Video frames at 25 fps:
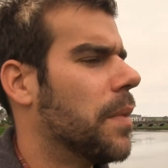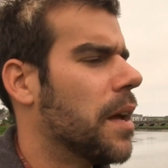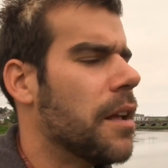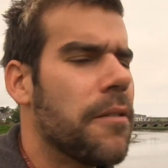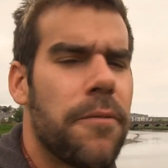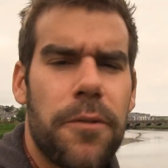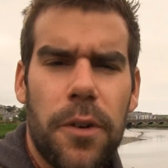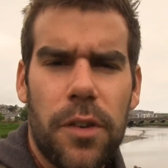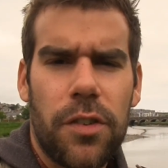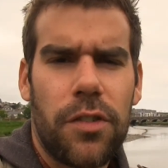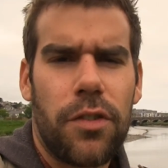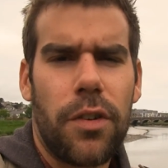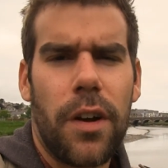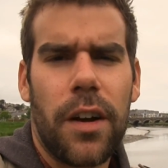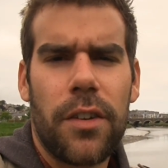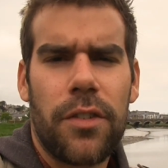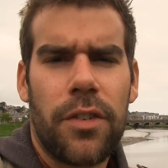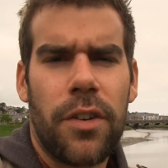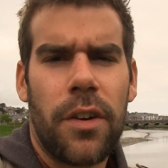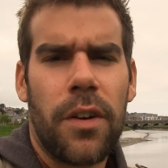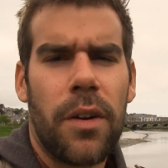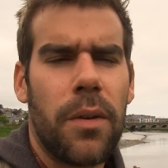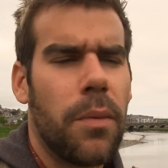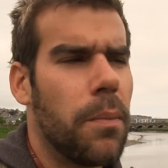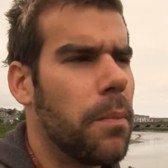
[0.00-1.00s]

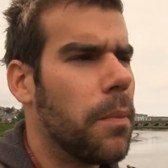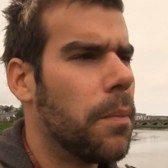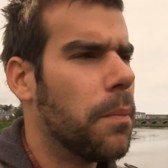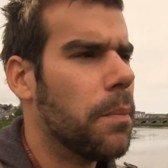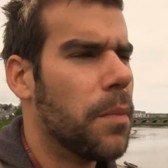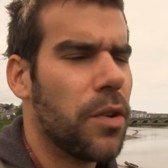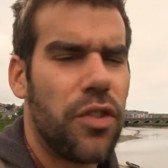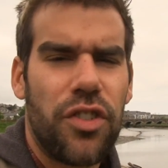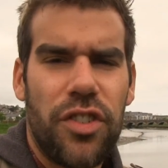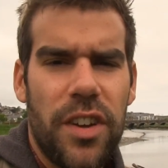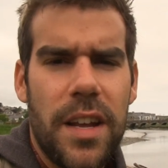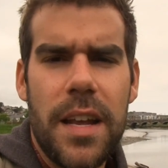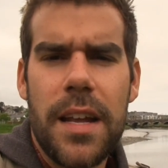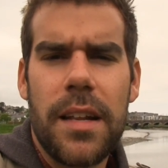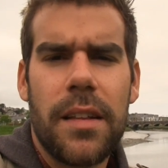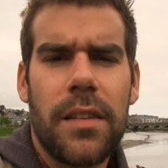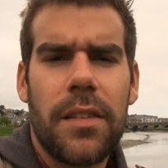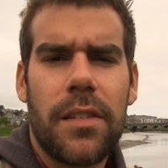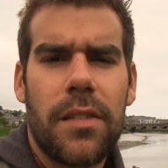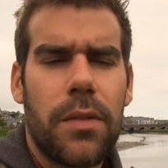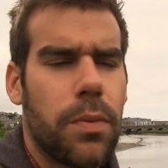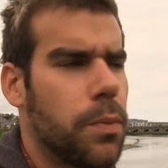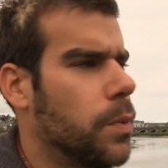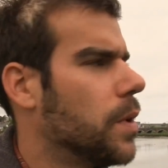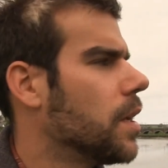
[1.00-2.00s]
infrastructure,
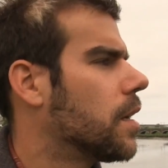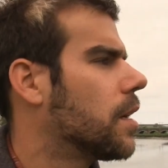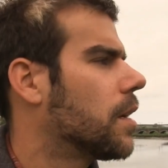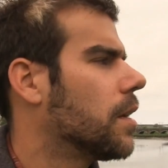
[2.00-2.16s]
machines.